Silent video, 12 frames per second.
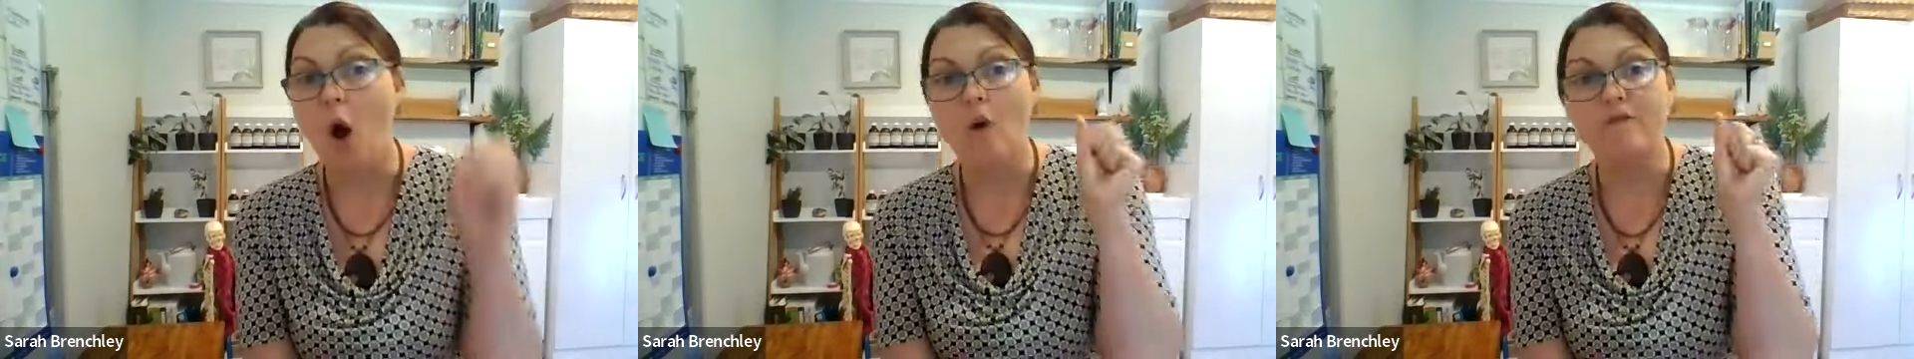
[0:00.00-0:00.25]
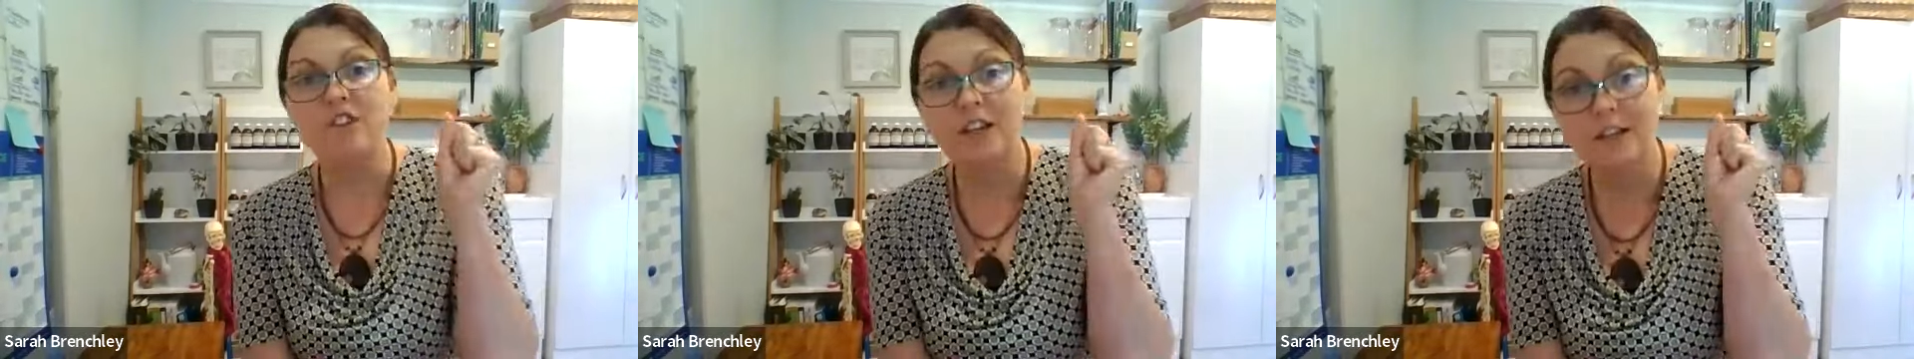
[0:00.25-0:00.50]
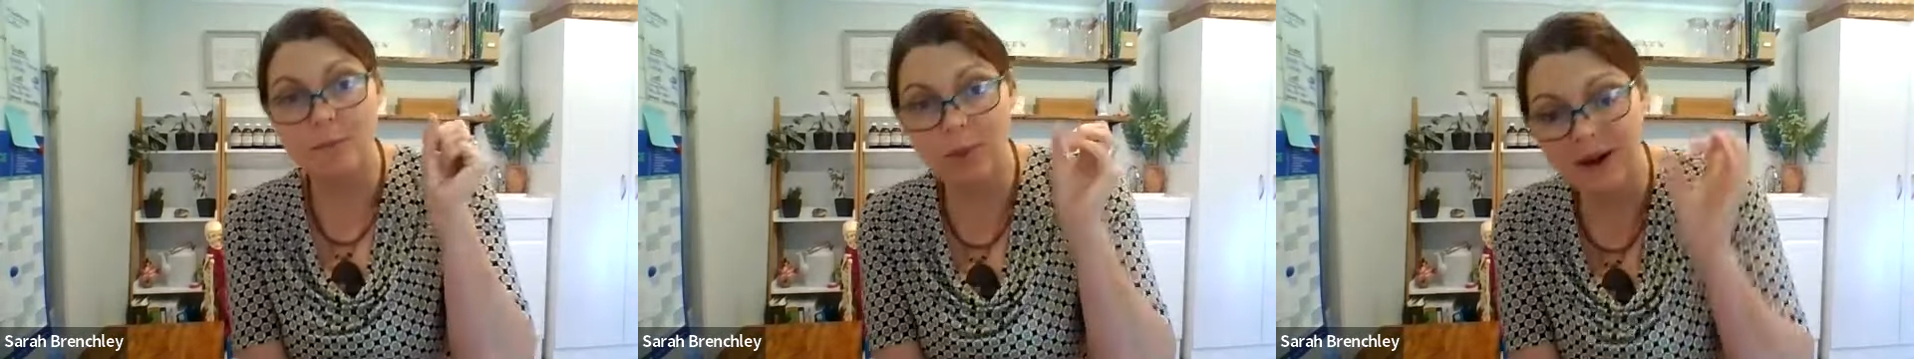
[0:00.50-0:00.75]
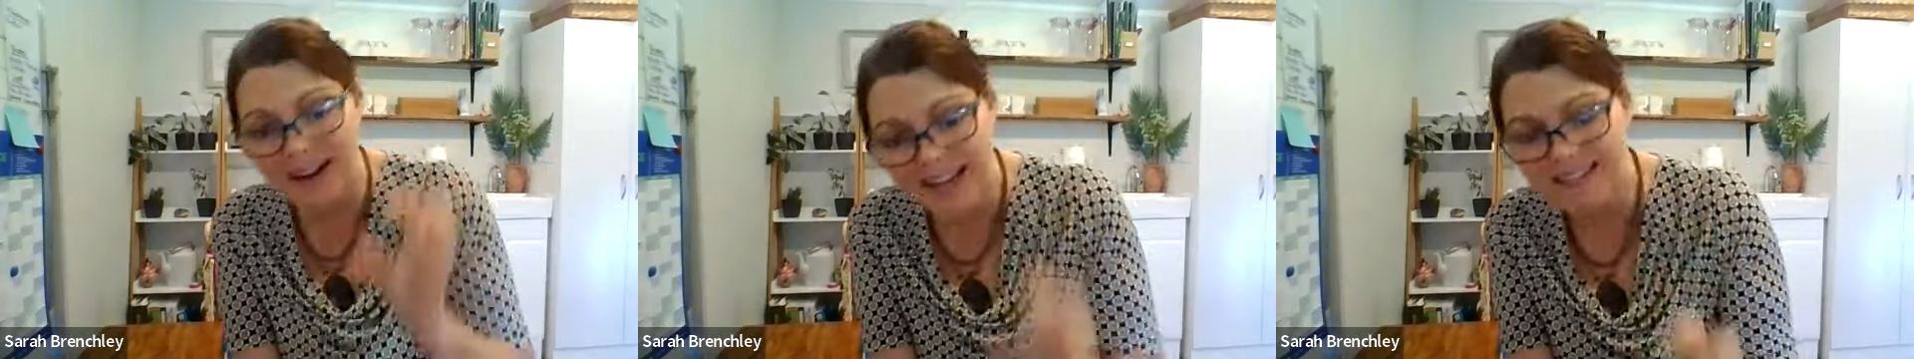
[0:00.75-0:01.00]
of just
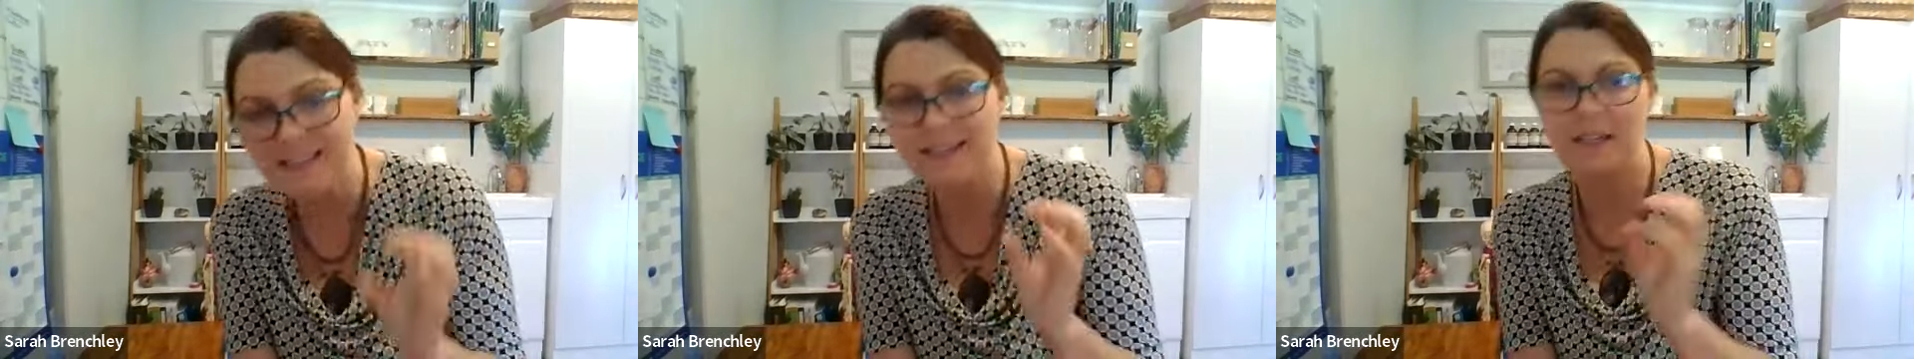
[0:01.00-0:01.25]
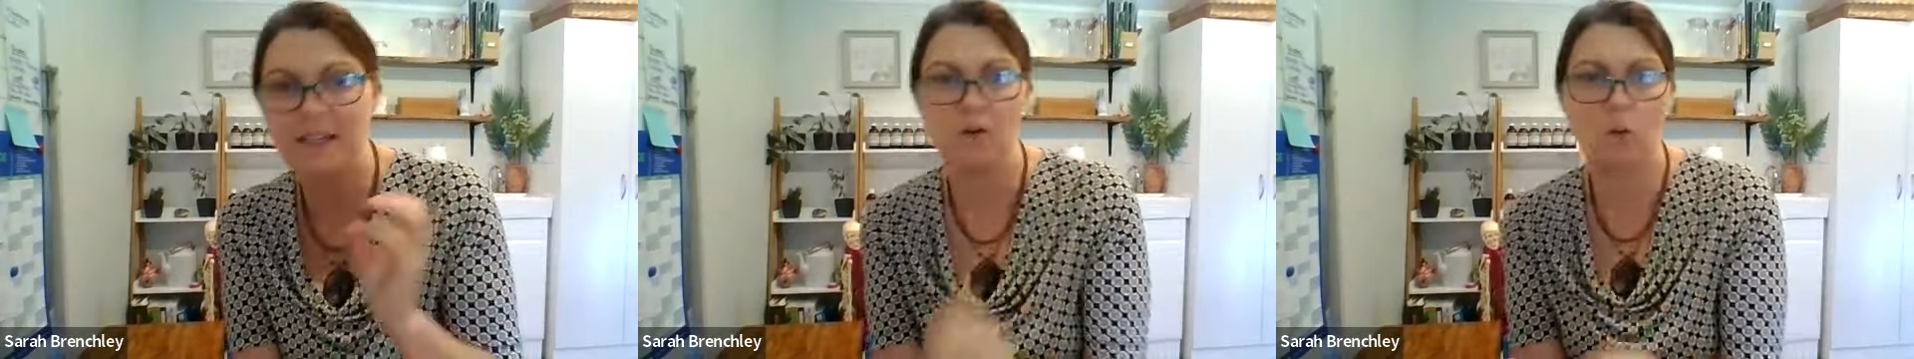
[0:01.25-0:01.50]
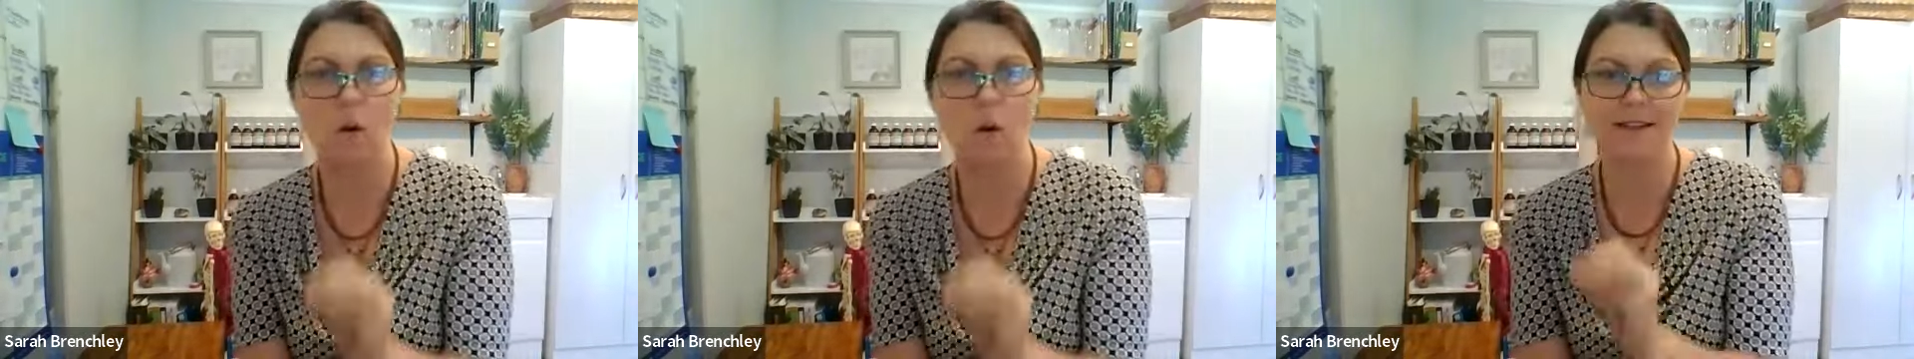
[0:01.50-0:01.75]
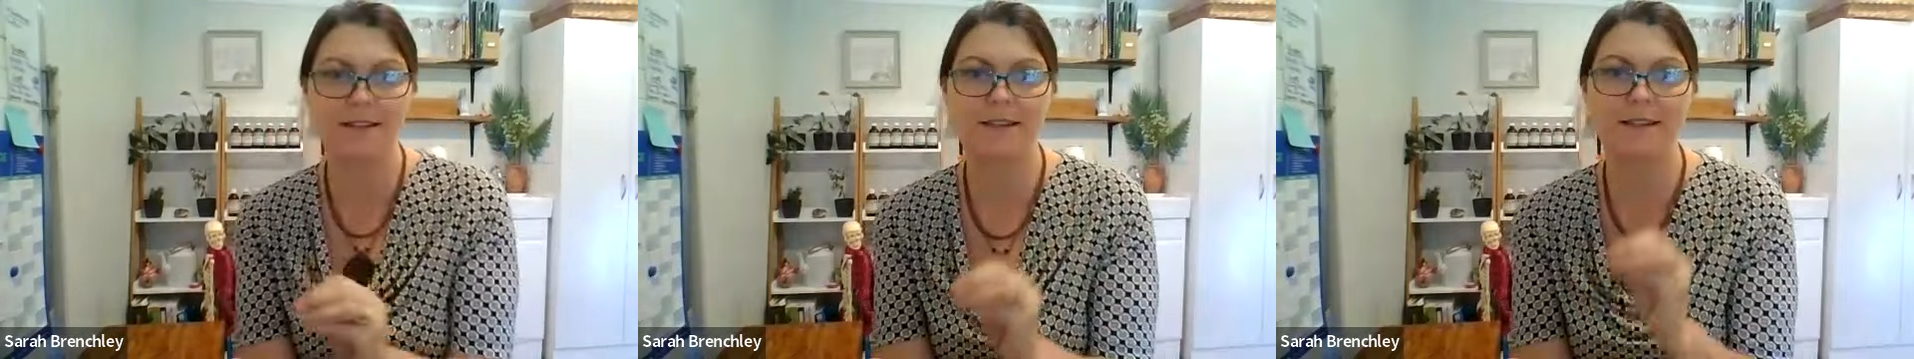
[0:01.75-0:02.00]
plastic
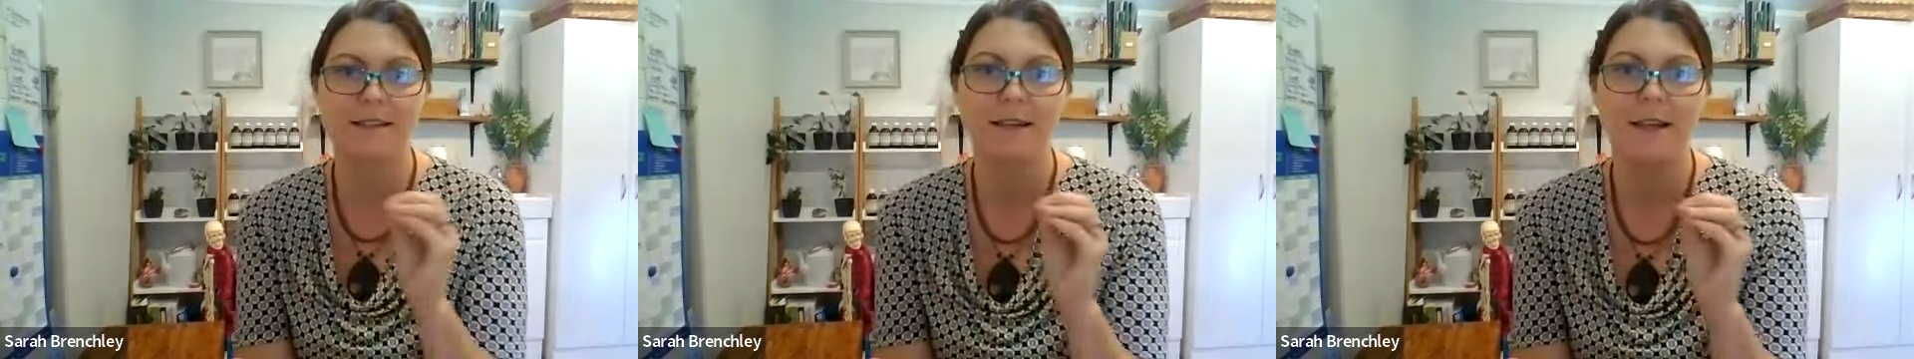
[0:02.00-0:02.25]
waste.